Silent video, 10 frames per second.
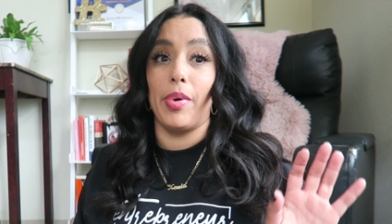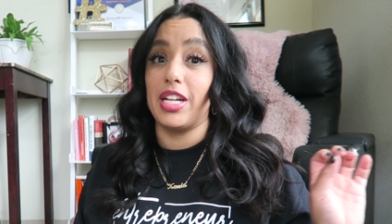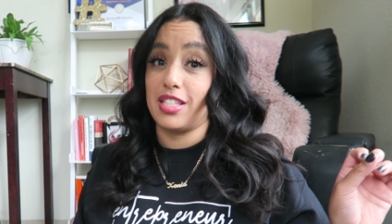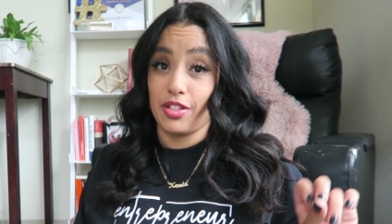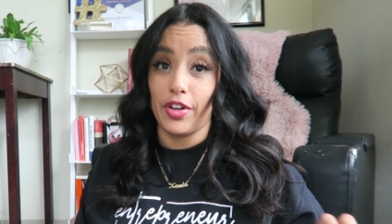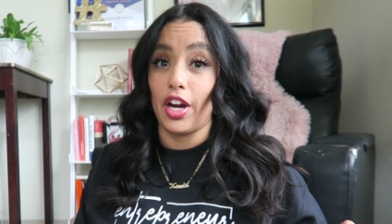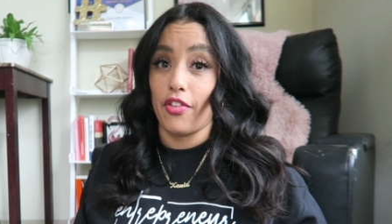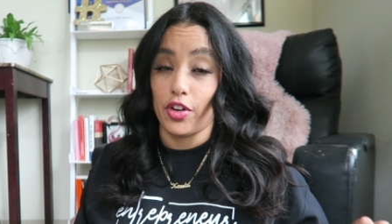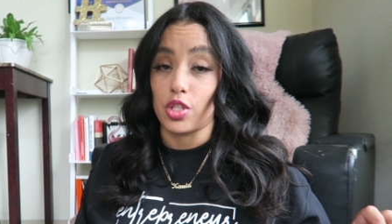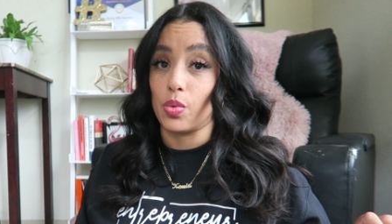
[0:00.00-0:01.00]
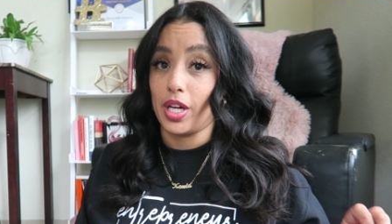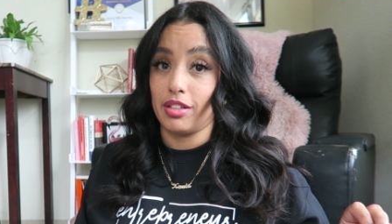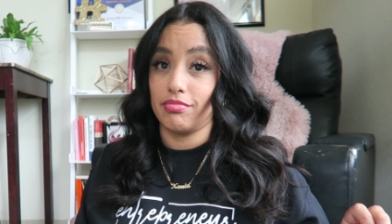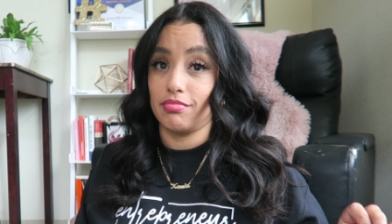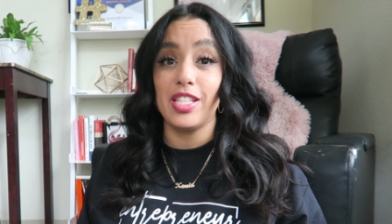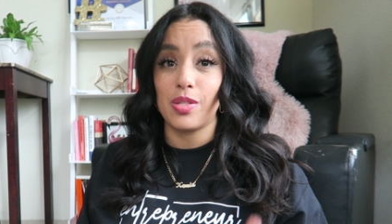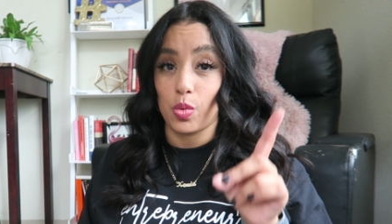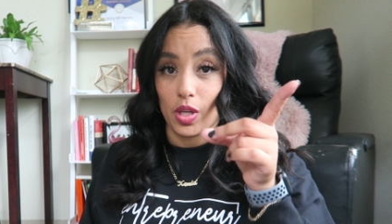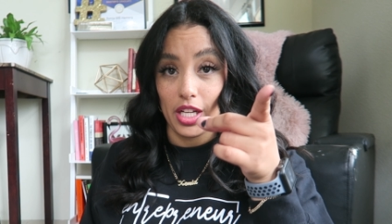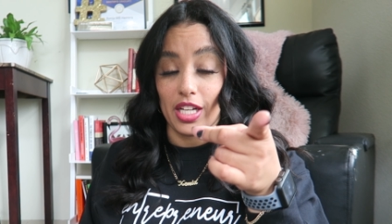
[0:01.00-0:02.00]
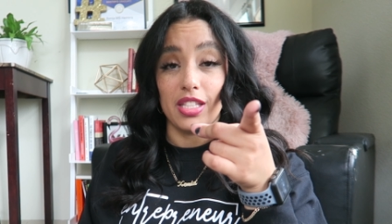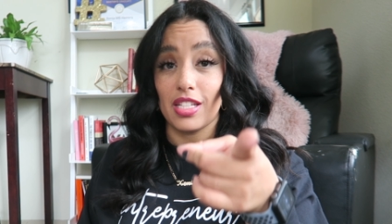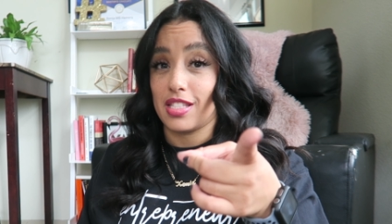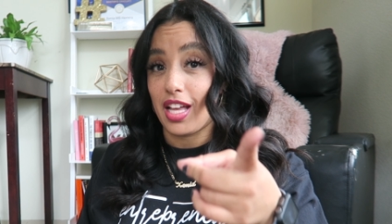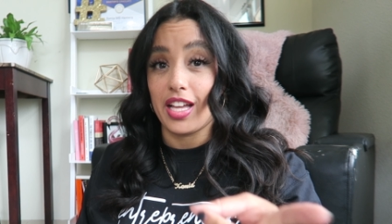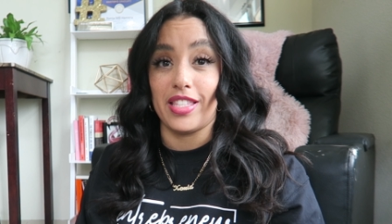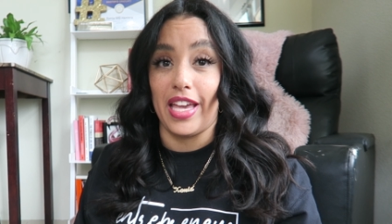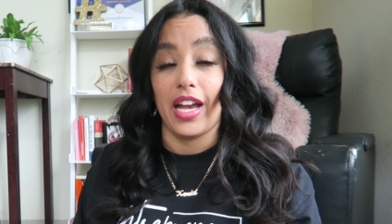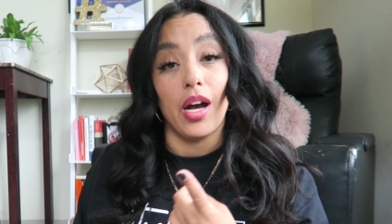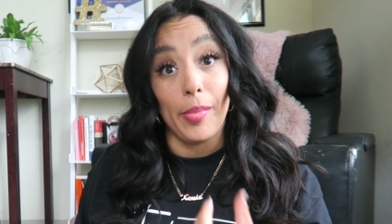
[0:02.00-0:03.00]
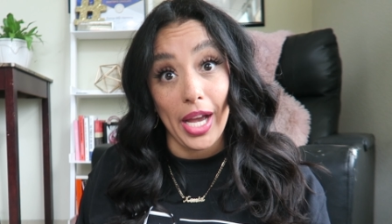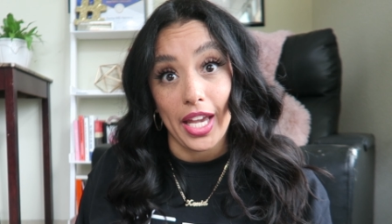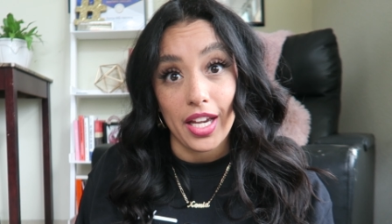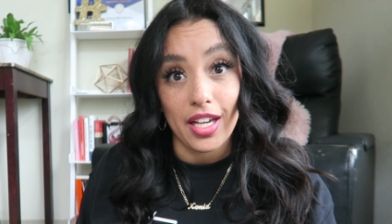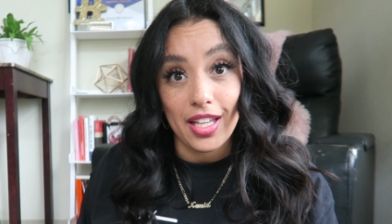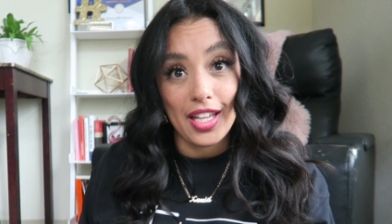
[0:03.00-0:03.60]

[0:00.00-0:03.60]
but it's the very first one. This one does not take a mic.